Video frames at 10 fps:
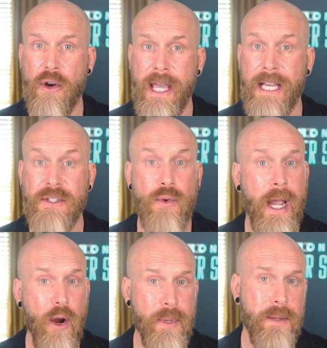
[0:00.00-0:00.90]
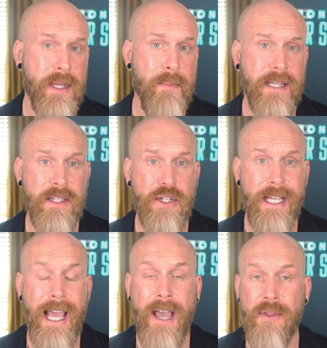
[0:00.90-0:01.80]
her guests through Airbnb
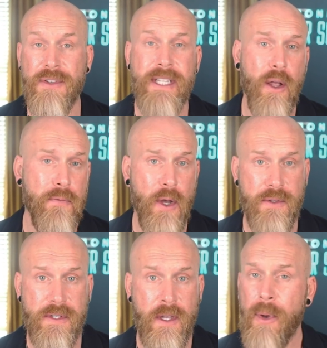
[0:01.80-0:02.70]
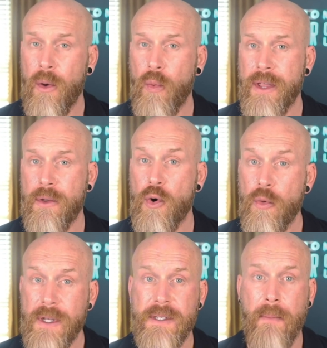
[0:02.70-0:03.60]
messaging and their cell phones. But with
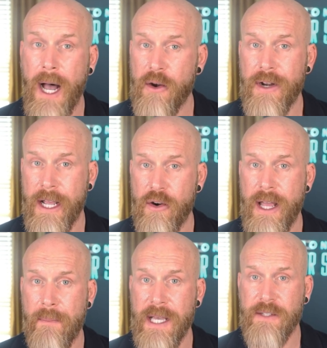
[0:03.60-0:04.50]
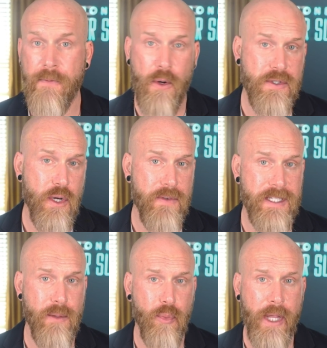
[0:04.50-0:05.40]
Uma's modern internet-based phone
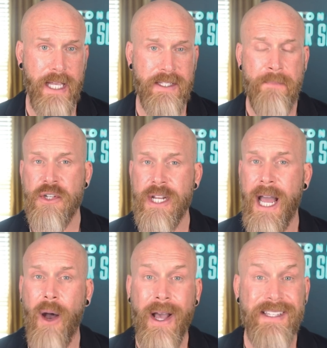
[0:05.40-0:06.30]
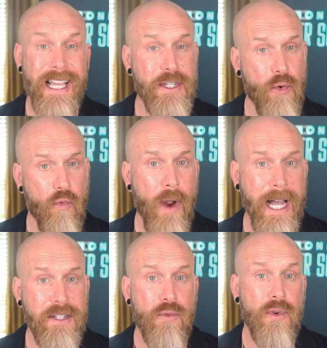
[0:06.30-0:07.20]
service in place, she now has a
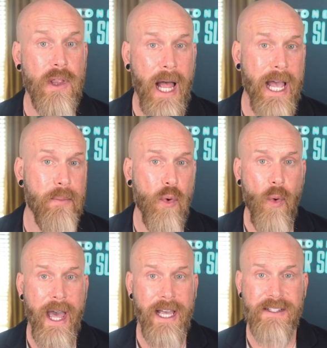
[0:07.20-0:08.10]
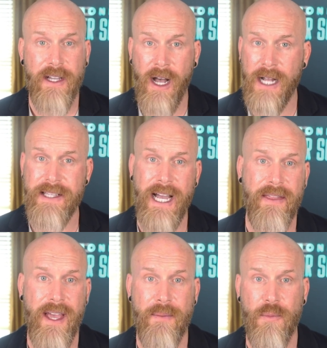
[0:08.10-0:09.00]
direct, reliable way to
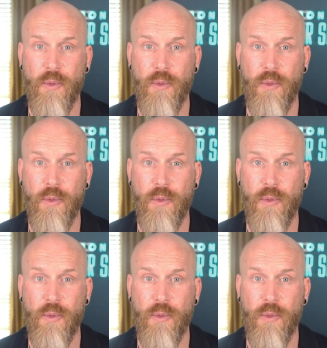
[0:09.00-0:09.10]
contact them